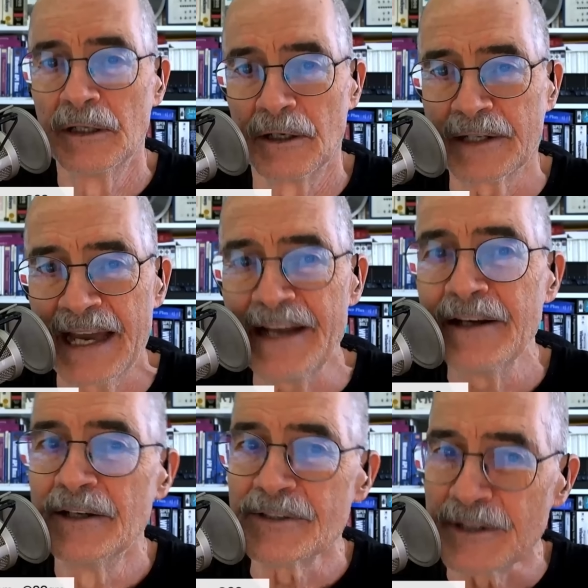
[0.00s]
Okay,
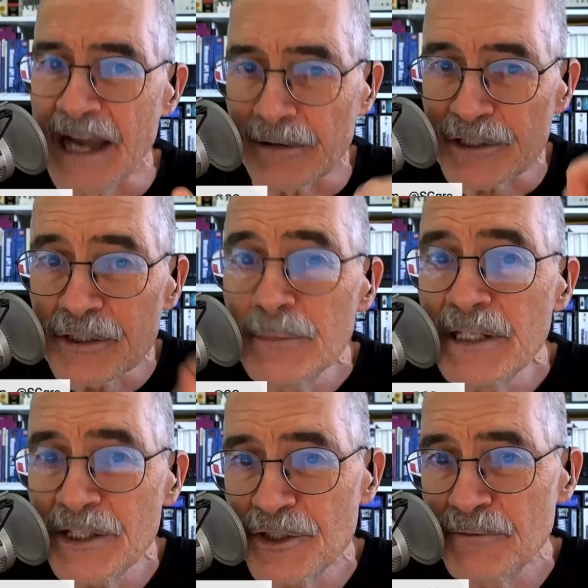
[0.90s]
so now assuming
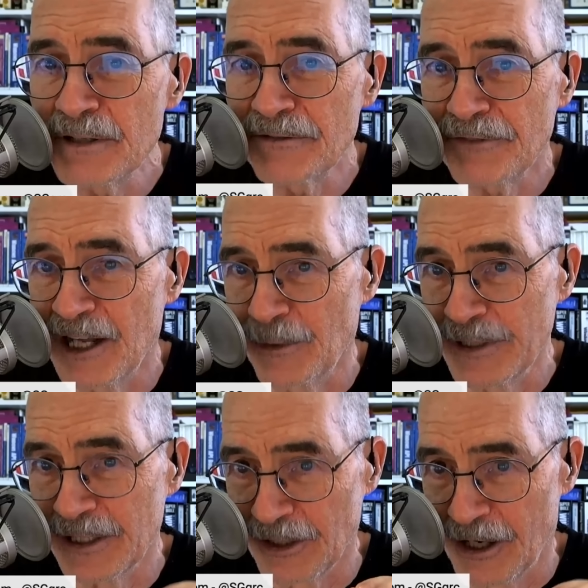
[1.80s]
that you've been
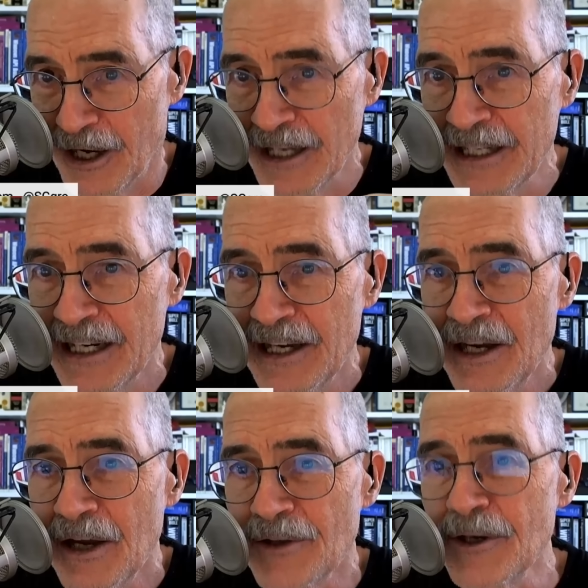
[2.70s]
following along,
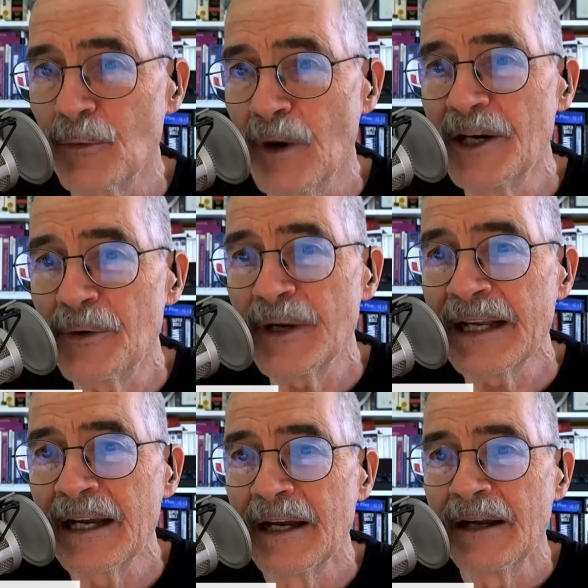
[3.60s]
you're
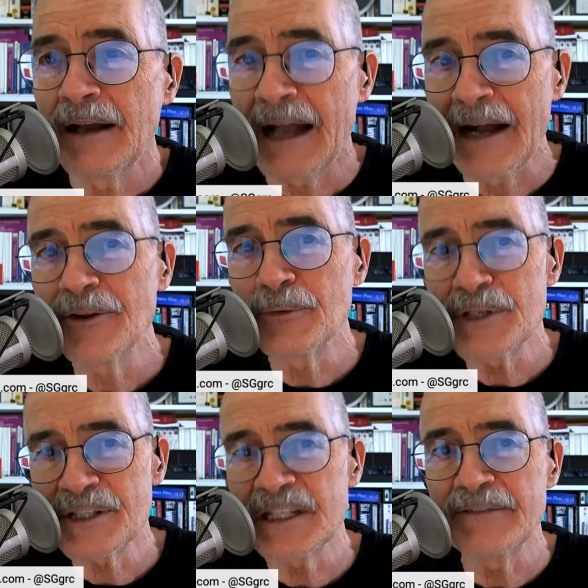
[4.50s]
wondering how the
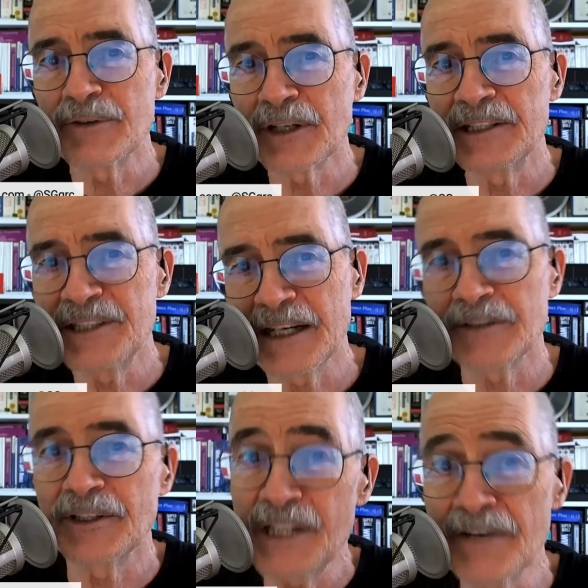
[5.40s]
receiver can tell
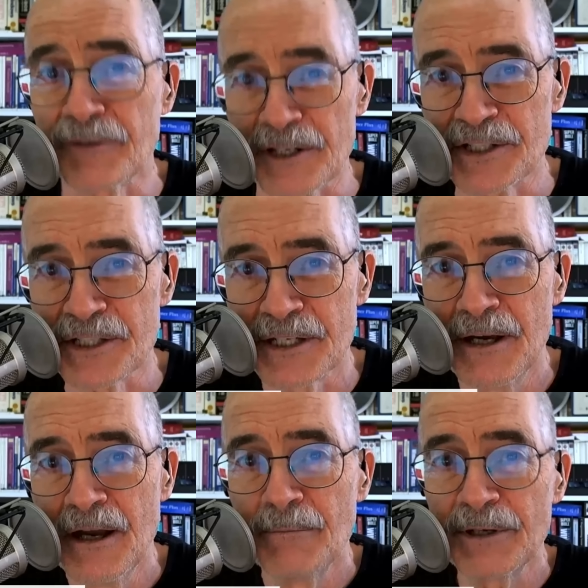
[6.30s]
the difference
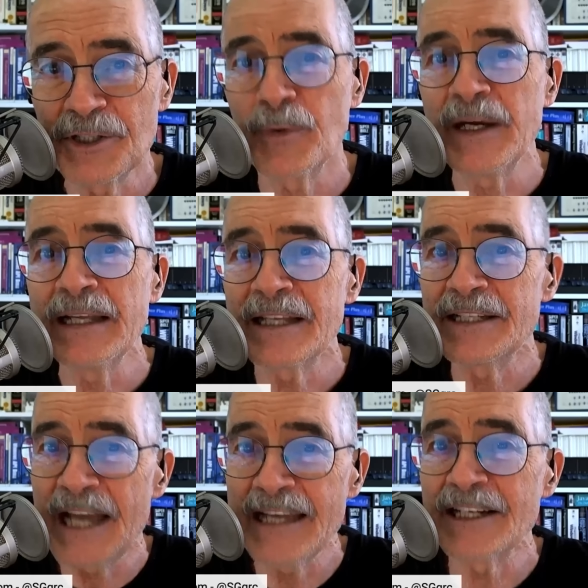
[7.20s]
mm-hmm. between the
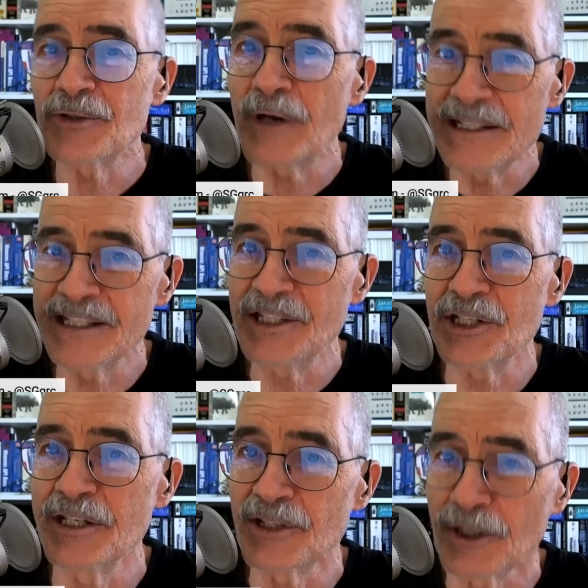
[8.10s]
data
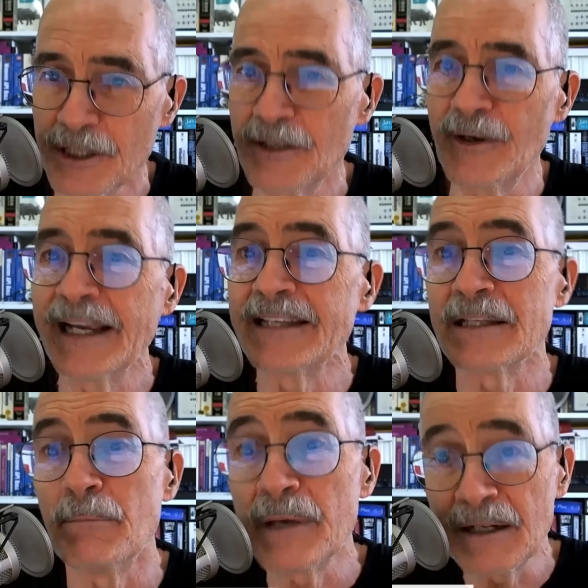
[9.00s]
transitions occurring in
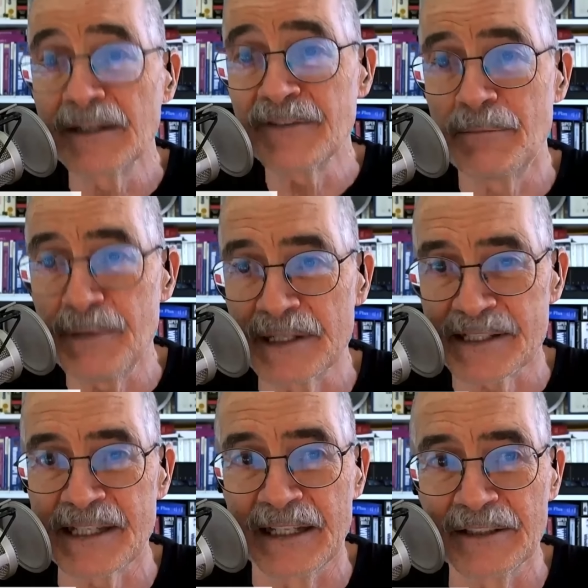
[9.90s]
the middle of the bit
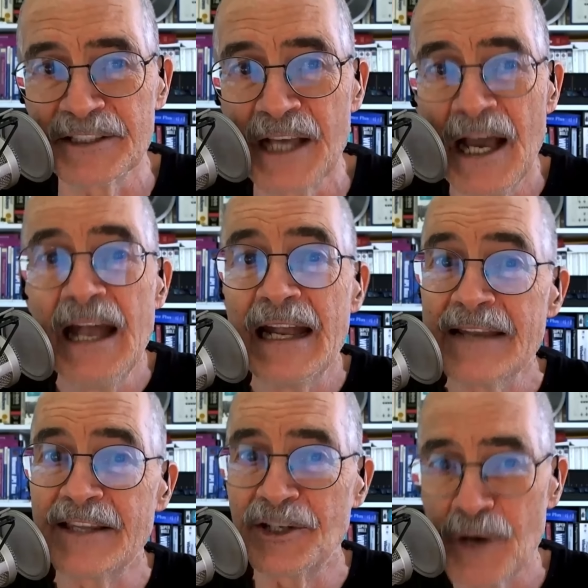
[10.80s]
cells
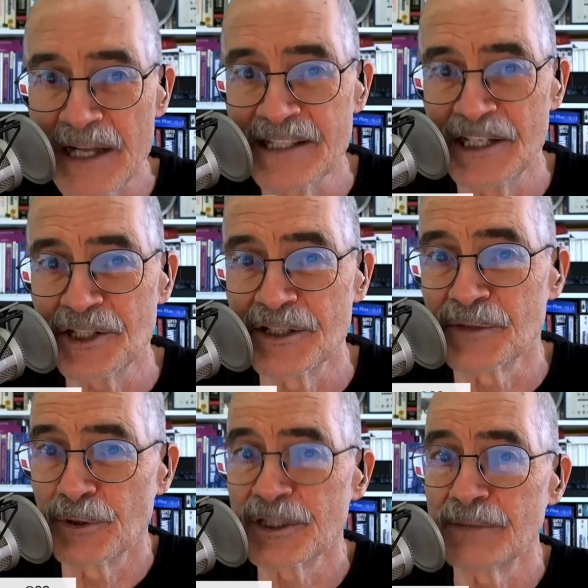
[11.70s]
and the transitions
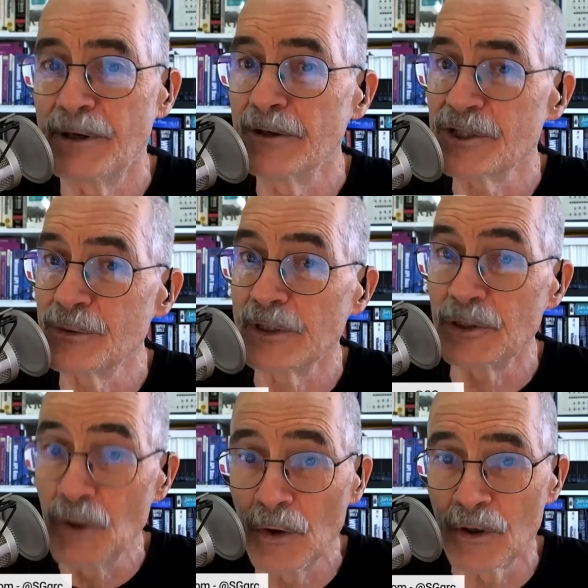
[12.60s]
we're supposed to
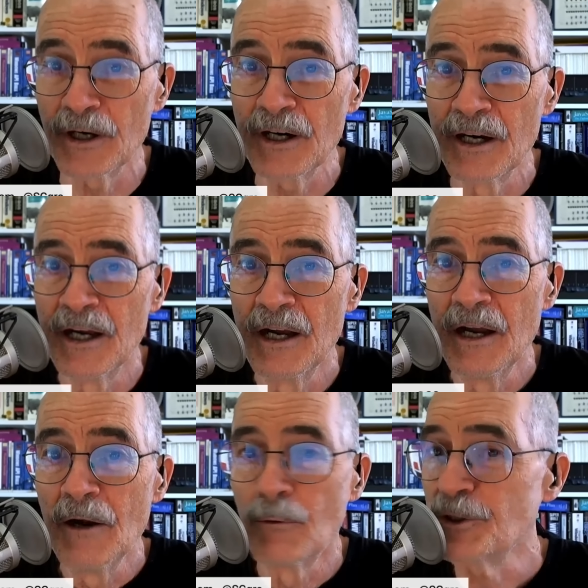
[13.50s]
ignore,
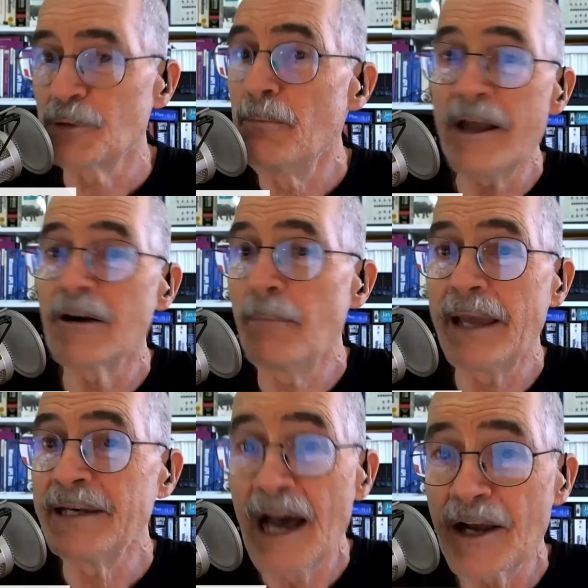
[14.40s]
which may or may
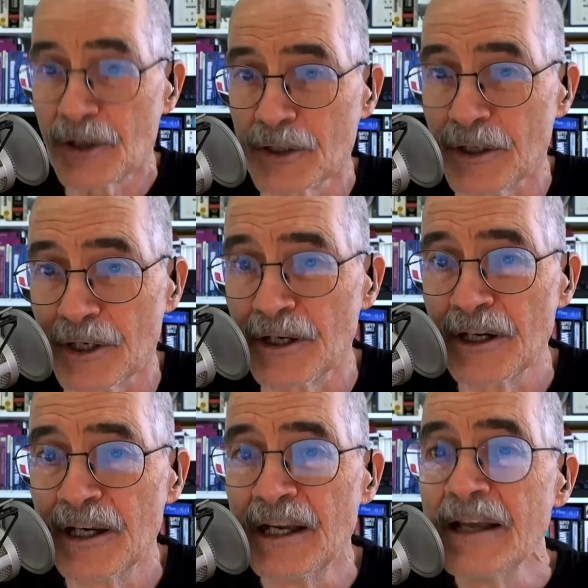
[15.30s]
not
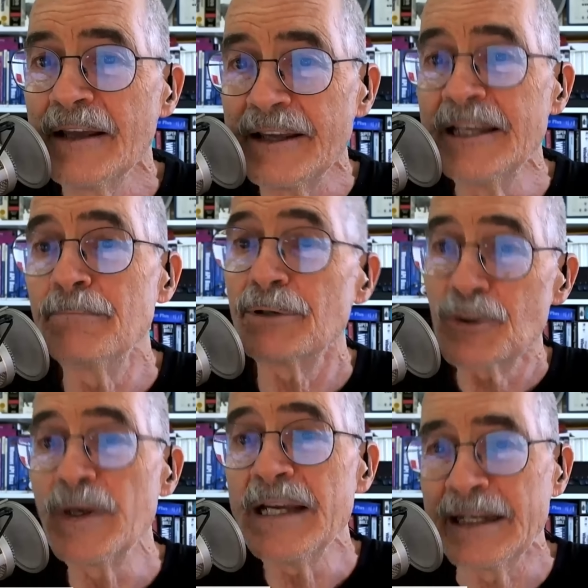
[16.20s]
occur in
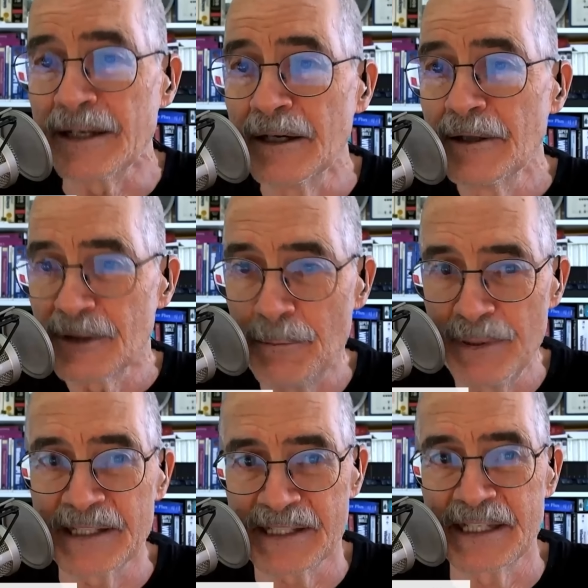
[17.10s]
between the
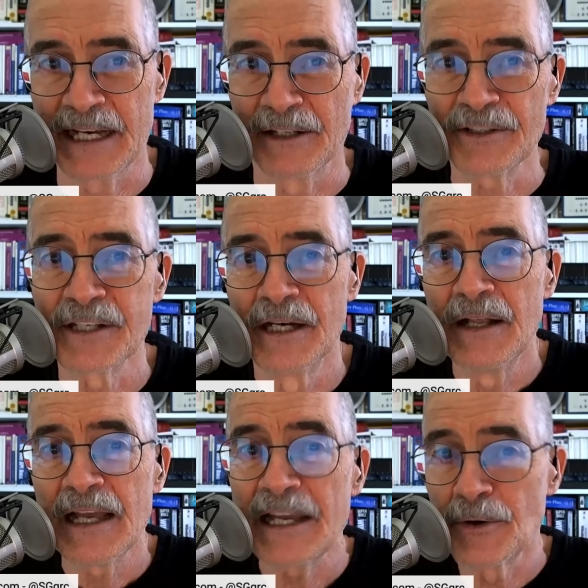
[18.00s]
bit cells
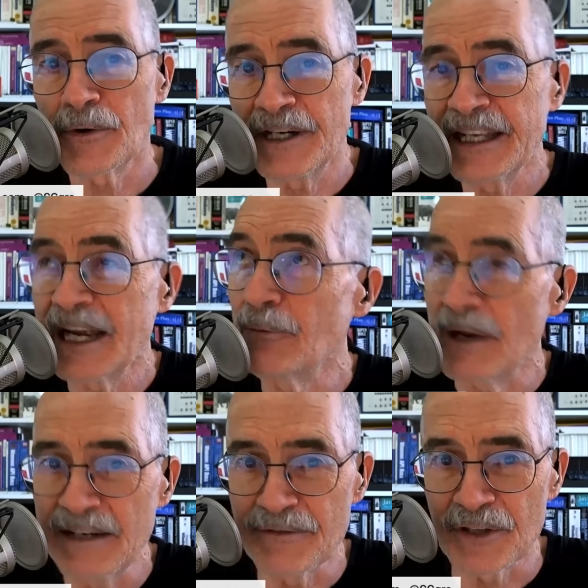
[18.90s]
in order to get
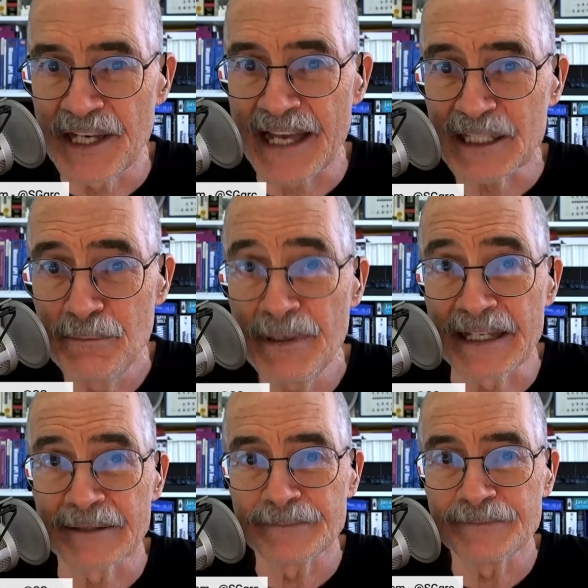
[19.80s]
ready for the next bit.